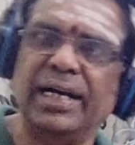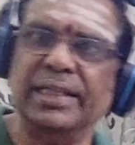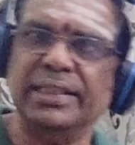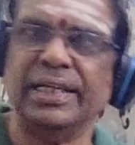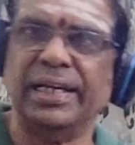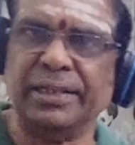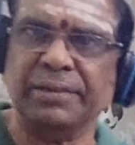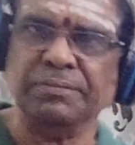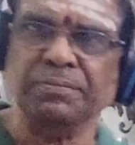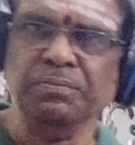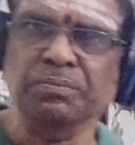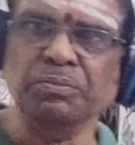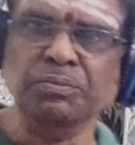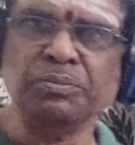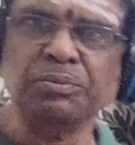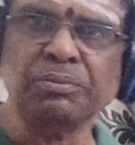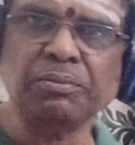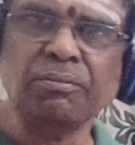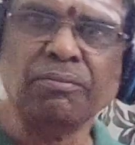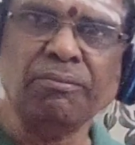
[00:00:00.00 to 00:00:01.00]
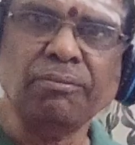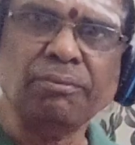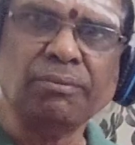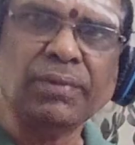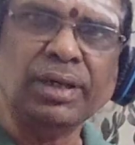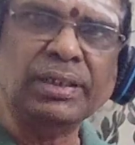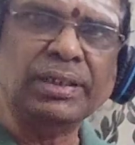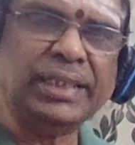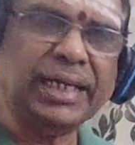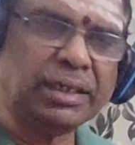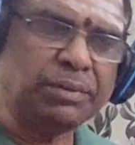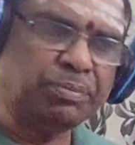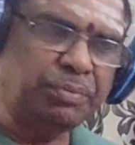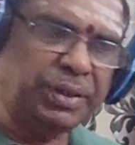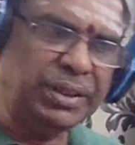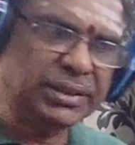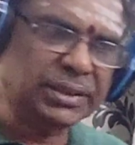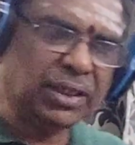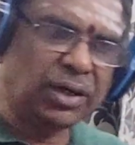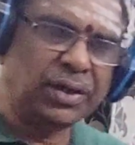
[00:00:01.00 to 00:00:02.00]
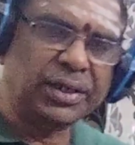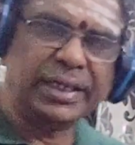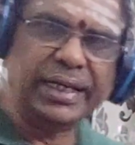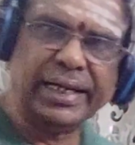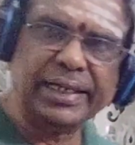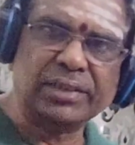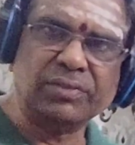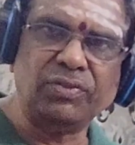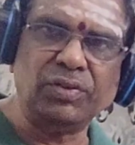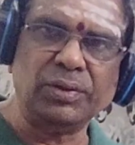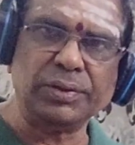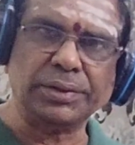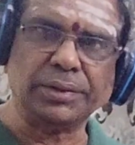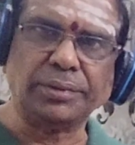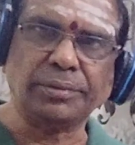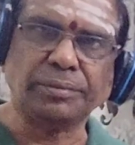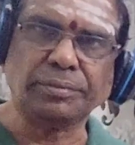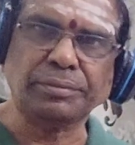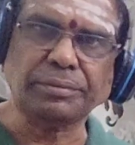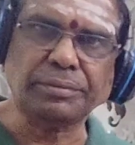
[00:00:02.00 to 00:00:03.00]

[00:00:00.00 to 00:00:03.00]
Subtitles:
other. That means contact force.